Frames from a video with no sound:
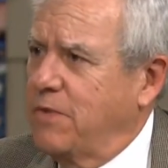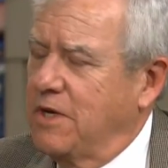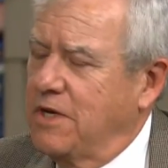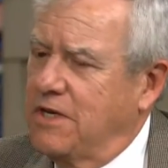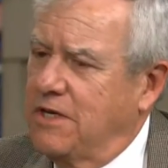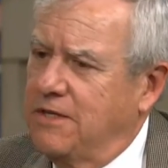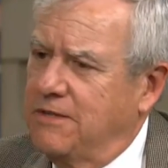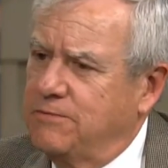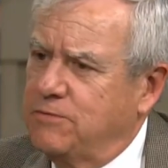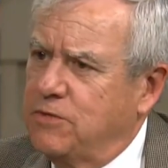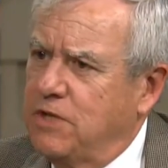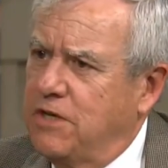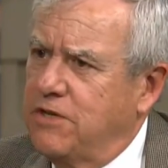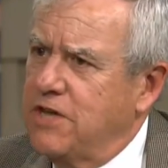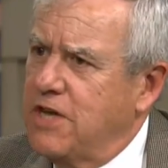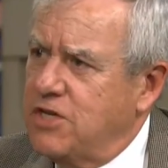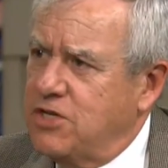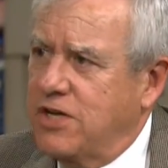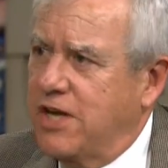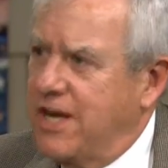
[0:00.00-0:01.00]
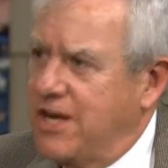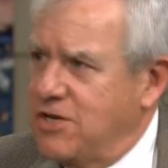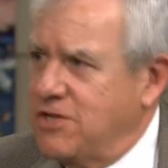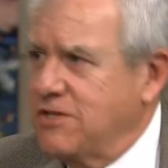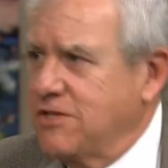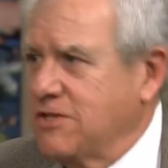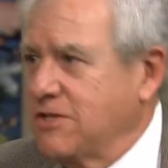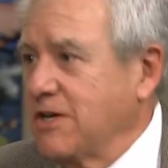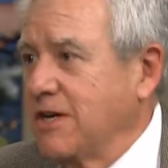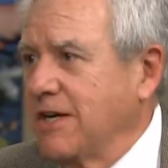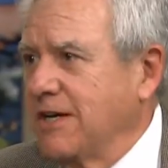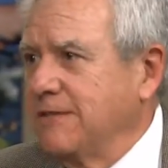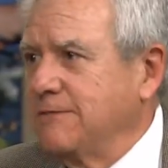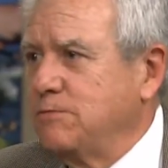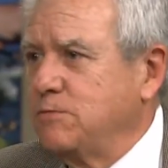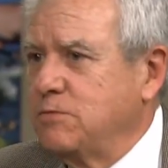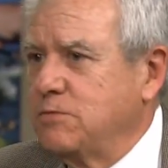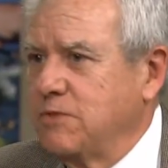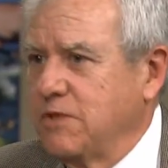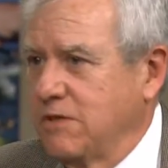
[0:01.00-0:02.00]
Uh, on the education side,
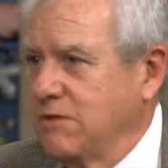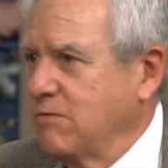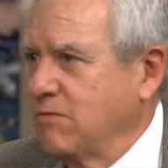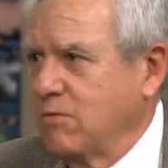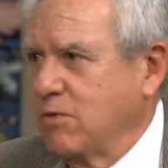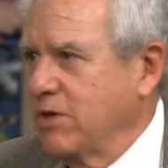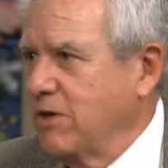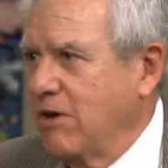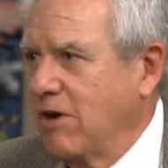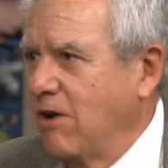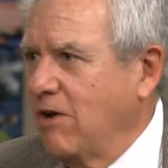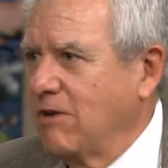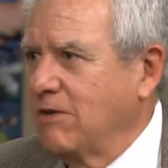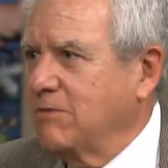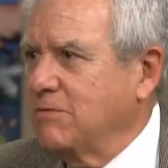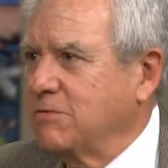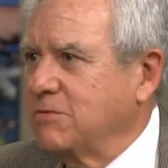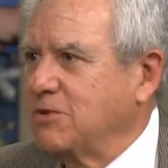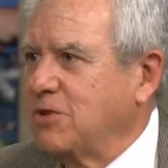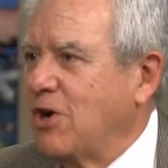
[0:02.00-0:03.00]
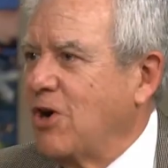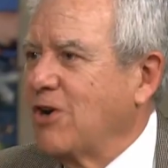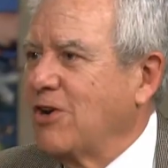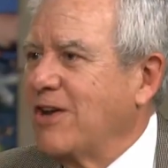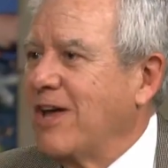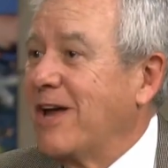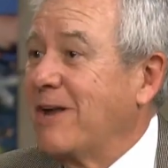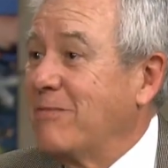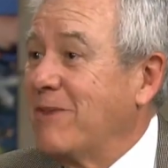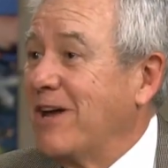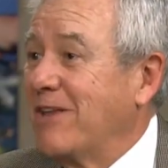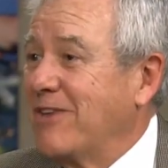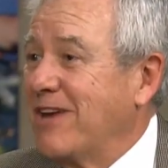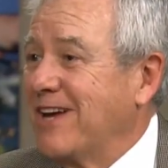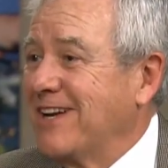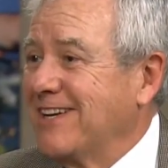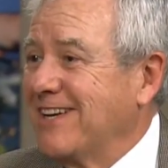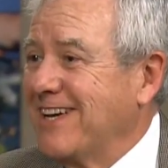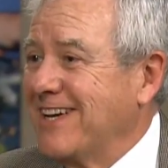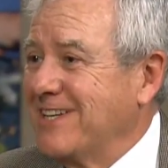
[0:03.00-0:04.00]
and we all talk a lot about
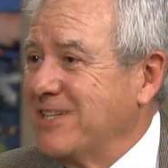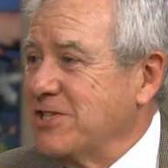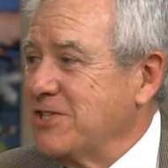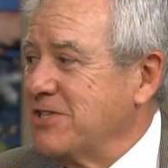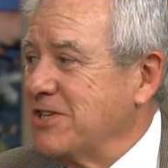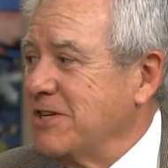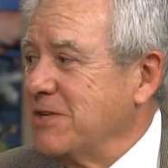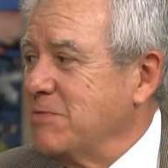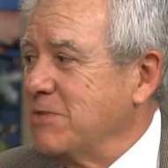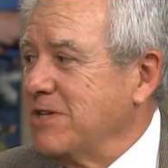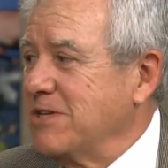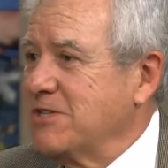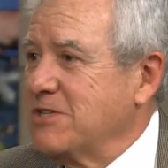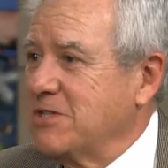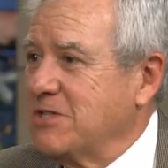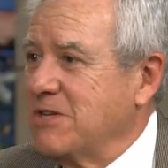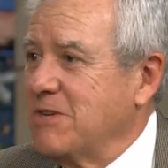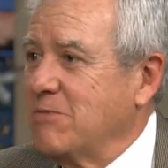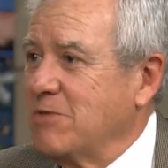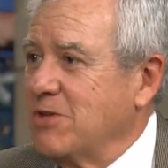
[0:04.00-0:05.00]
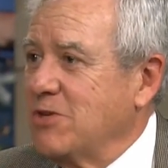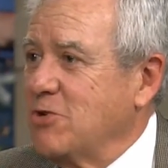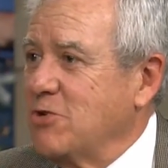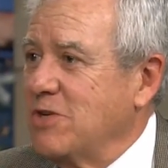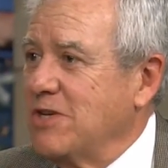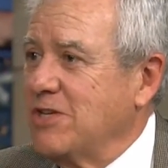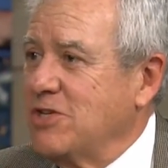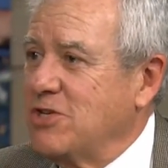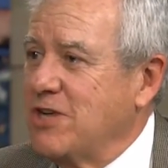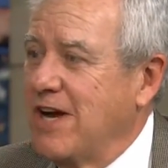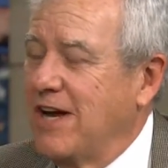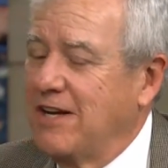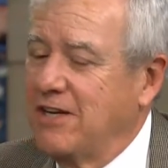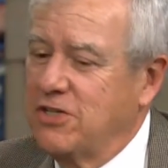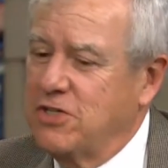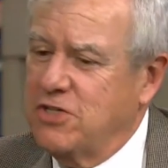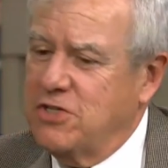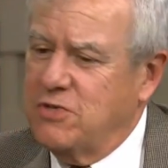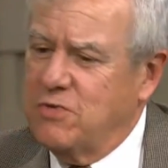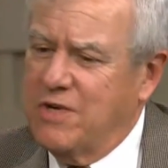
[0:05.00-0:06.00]
that in Kansas City because of some of the unique
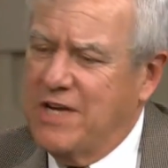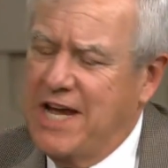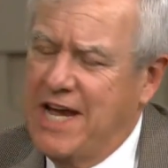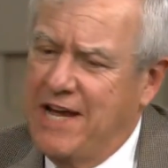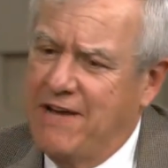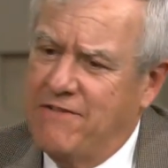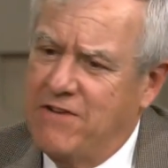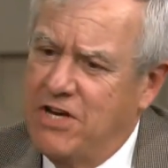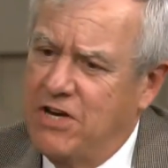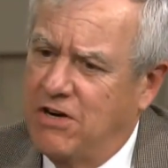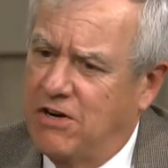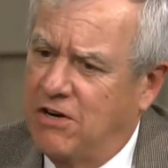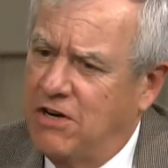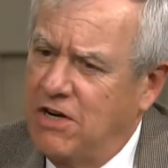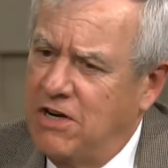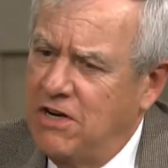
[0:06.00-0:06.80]
challenges we have here.